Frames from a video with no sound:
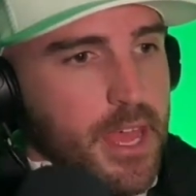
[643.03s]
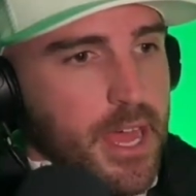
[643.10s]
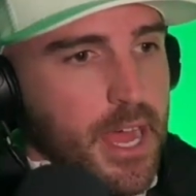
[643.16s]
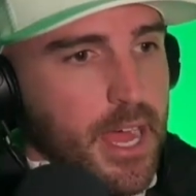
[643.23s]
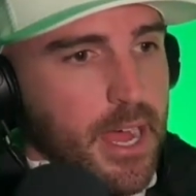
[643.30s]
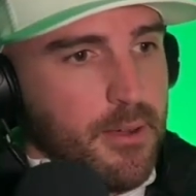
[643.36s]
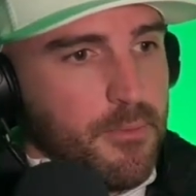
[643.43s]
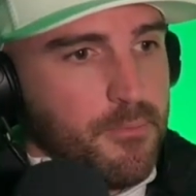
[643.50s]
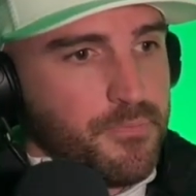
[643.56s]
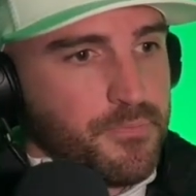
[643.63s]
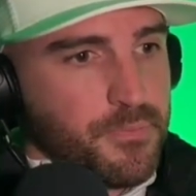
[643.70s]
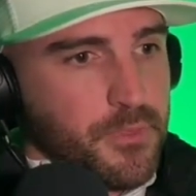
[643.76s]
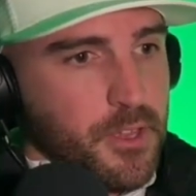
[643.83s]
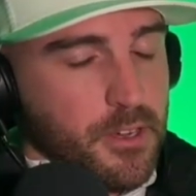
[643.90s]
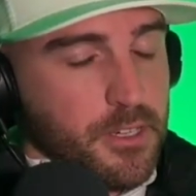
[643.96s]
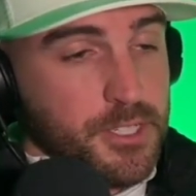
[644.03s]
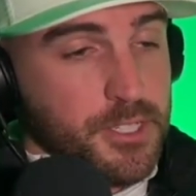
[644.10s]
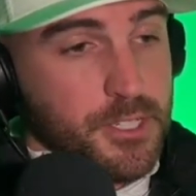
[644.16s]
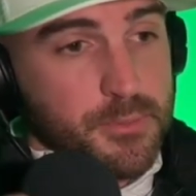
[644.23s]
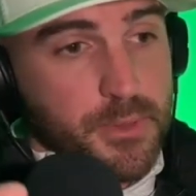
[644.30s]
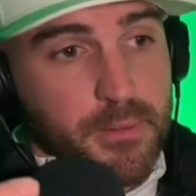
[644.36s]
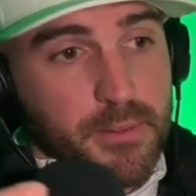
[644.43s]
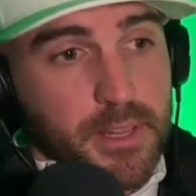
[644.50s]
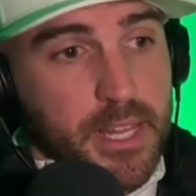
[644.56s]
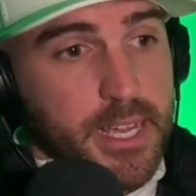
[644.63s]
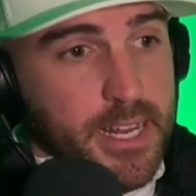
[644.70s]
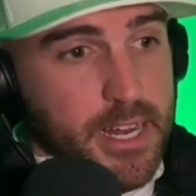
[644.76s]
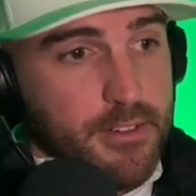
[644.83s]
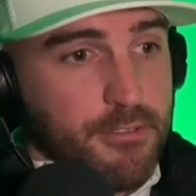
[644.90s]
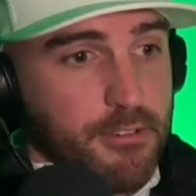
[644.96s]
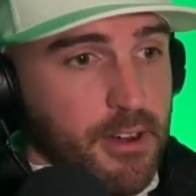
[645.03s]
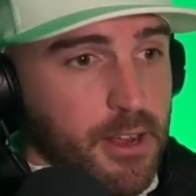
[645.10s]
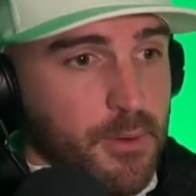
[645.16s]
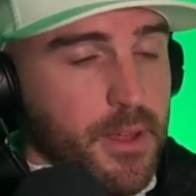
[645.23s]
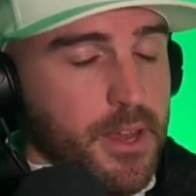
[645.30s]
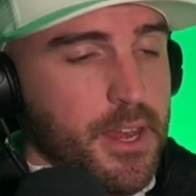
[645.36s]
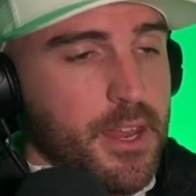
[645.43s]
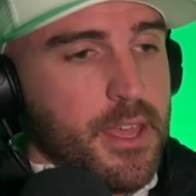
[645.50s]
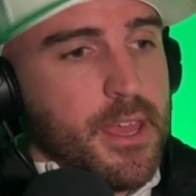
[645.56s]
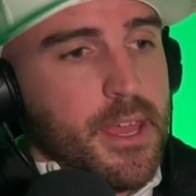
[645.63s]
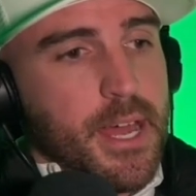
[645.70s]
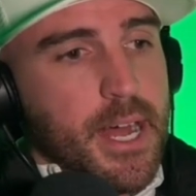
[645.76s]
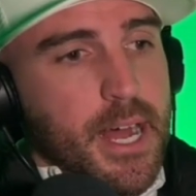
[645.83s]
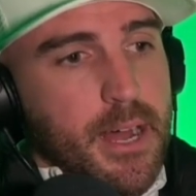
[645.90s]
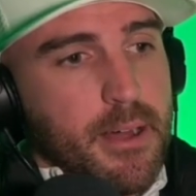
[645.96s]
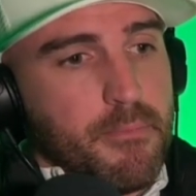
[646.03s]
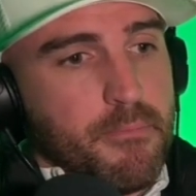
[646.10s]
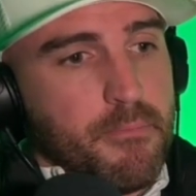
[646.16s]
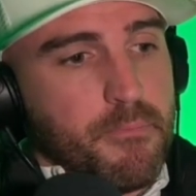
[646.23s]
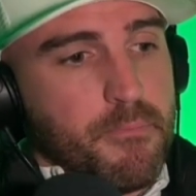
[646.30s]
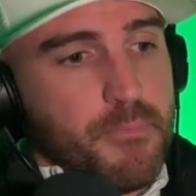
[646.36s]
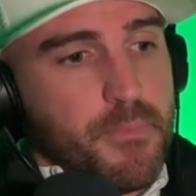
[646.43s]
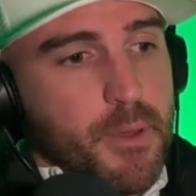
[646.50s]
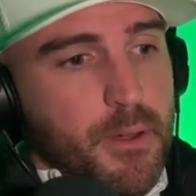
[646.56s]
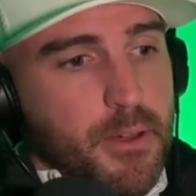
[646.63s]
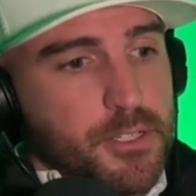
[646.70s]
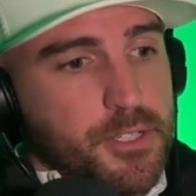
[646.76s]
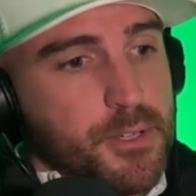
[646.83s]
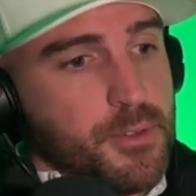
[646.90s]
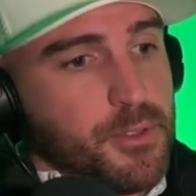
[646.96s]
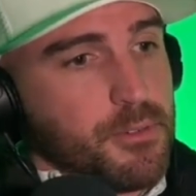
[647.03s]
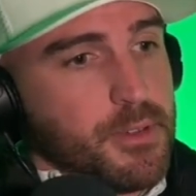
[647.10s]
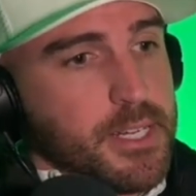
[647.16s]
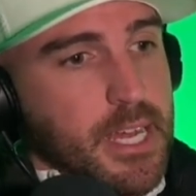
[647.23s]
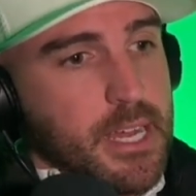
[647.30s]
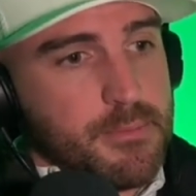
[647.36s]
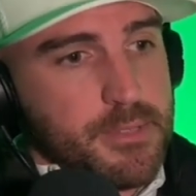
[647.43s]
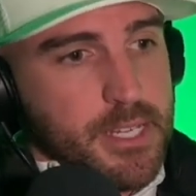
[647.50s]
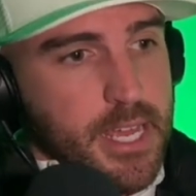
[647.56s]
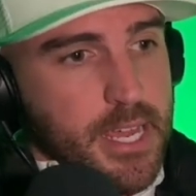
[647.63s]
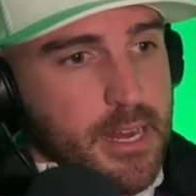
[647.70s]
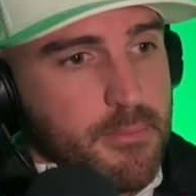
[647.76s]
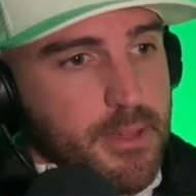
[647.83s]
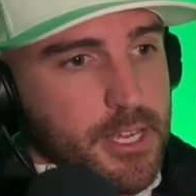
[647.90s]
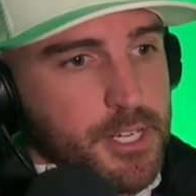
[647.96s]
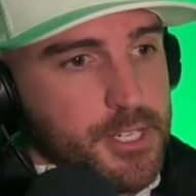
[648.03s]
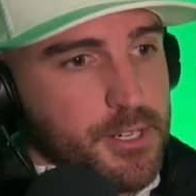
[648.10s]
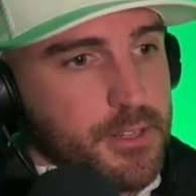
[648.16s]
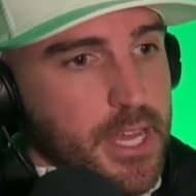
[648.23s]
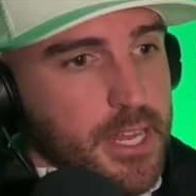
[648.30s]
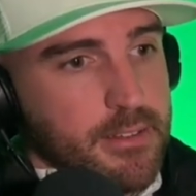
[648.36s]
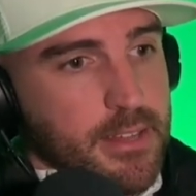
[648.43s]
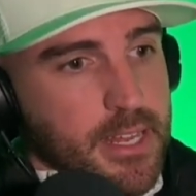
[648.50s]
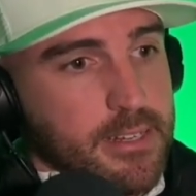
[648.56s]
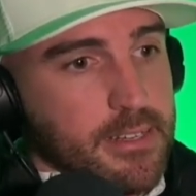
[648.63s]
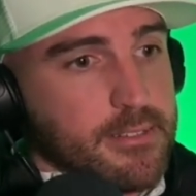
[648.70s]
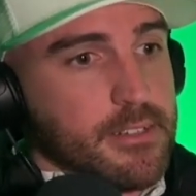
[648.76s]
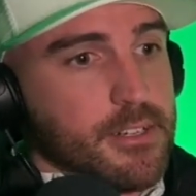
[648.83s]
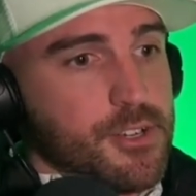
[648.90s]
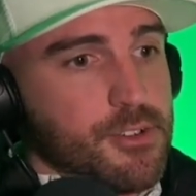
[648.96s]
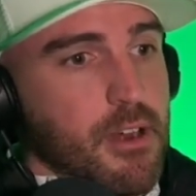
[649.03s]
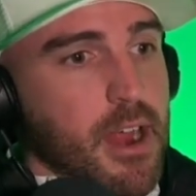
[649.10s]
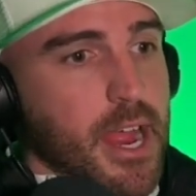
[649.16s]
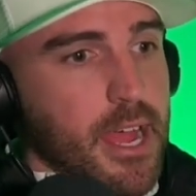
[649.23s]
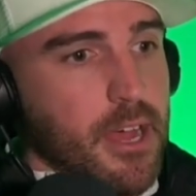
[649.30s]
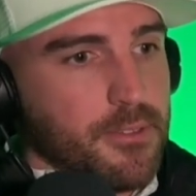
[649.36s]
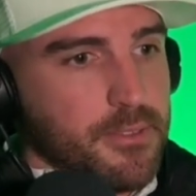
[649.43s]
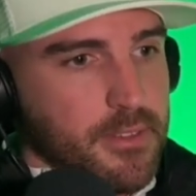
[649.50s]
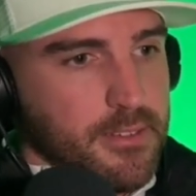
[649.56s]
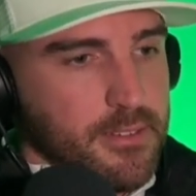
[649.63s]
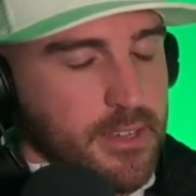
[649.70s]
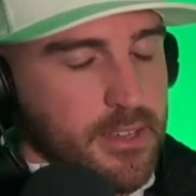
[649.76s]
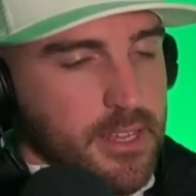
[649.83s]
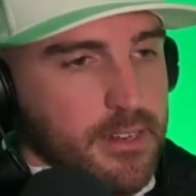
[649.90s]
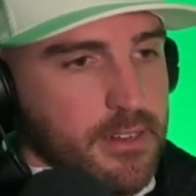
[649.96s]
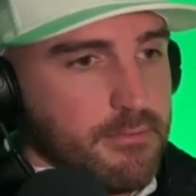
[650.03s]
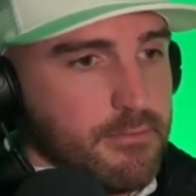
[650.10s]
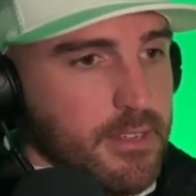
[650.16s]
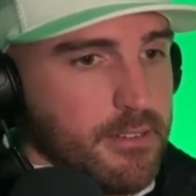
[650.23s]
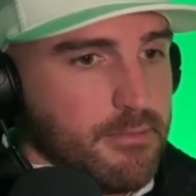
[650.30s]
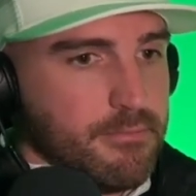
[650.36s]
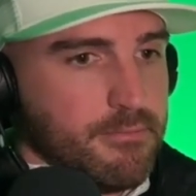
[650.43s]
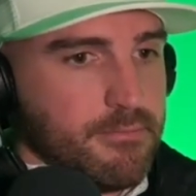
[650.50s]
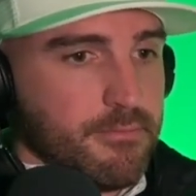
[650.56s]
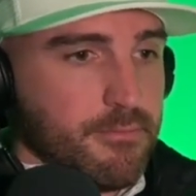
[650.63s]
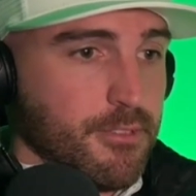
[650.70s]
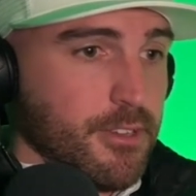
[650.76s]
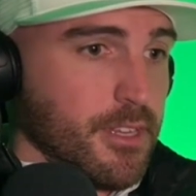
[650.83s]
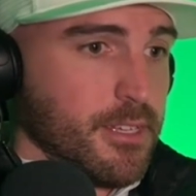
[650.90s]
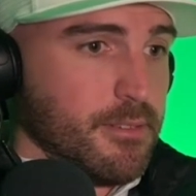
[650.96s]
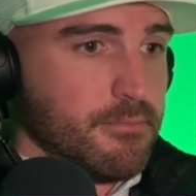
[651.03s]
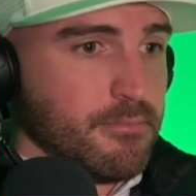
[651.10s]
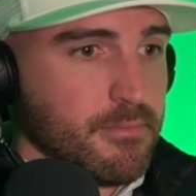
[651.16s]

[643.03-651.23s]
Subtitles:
light and frequent, about 2-3 times a day to make sure that that doesn't dry out the seed and really